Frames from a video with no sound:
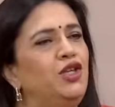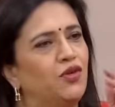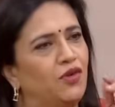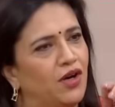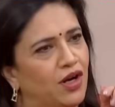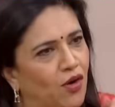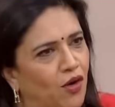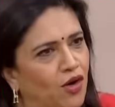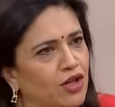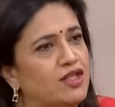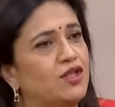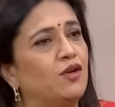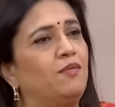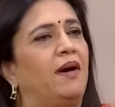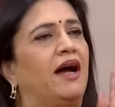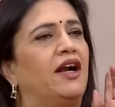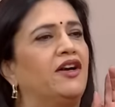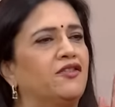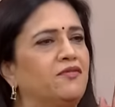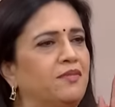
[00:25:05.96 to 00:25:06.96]
you were also
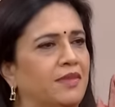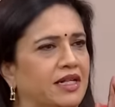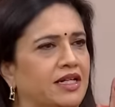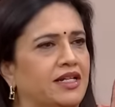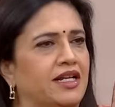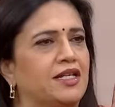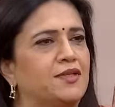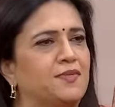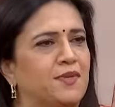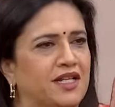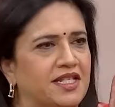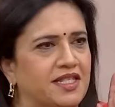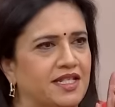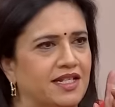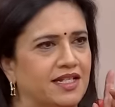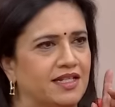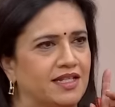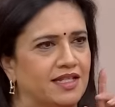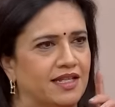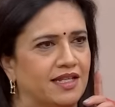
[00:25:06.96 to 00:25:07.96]
part of Madras
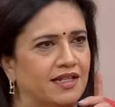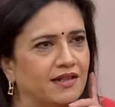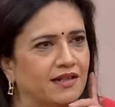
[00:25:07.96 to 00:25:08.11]
presidency.